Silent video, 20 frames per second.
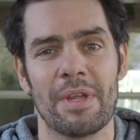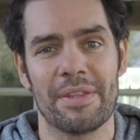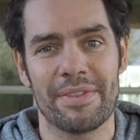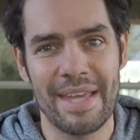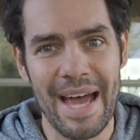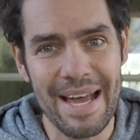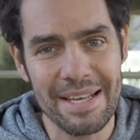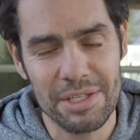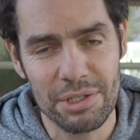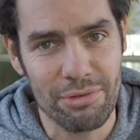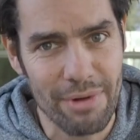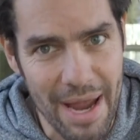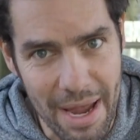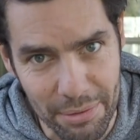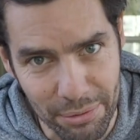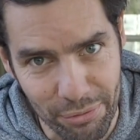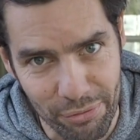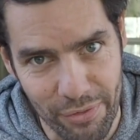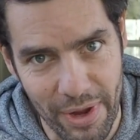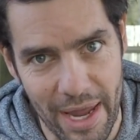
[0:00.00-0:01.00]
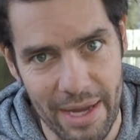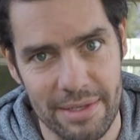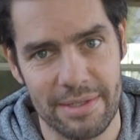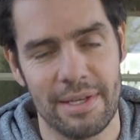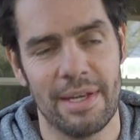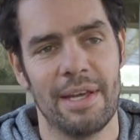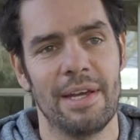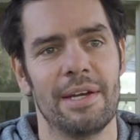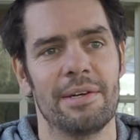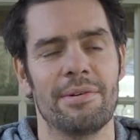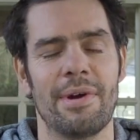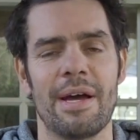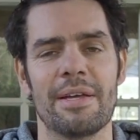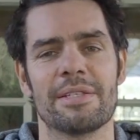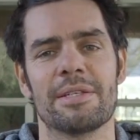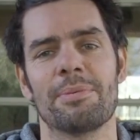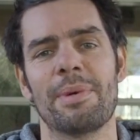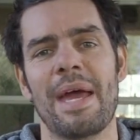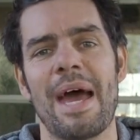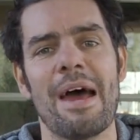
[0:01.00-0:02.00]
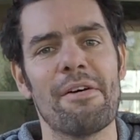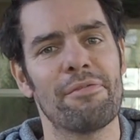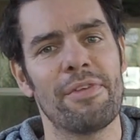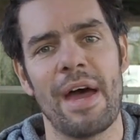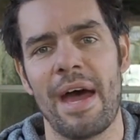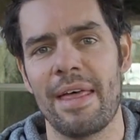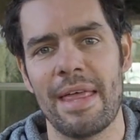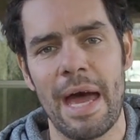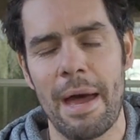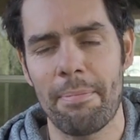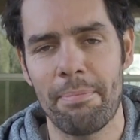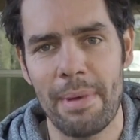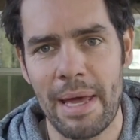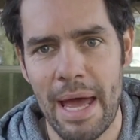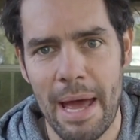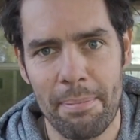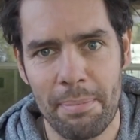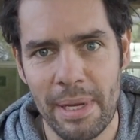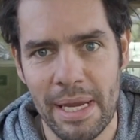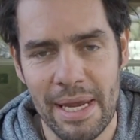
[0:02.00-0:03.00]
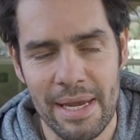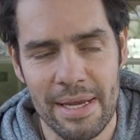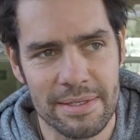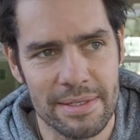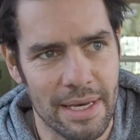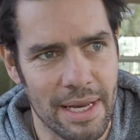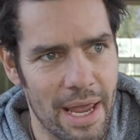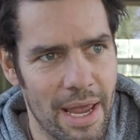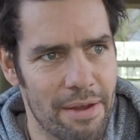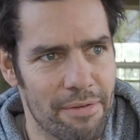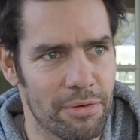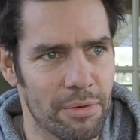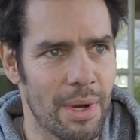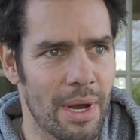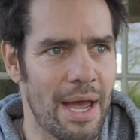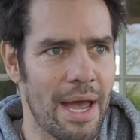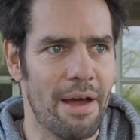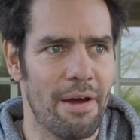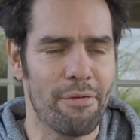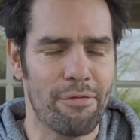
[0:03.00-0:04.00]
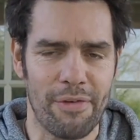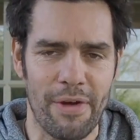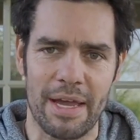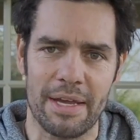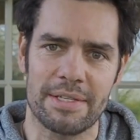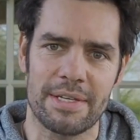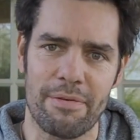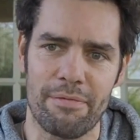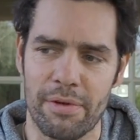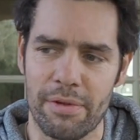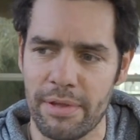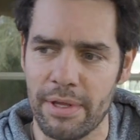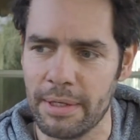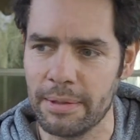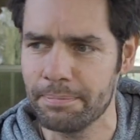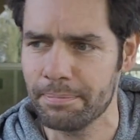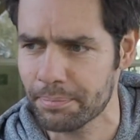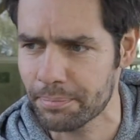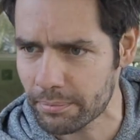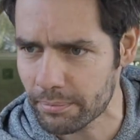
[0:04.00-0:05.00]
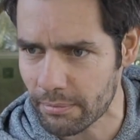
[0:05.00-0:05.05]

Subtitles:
That's ground effect, right? So we have that appears everywhere, affects everything.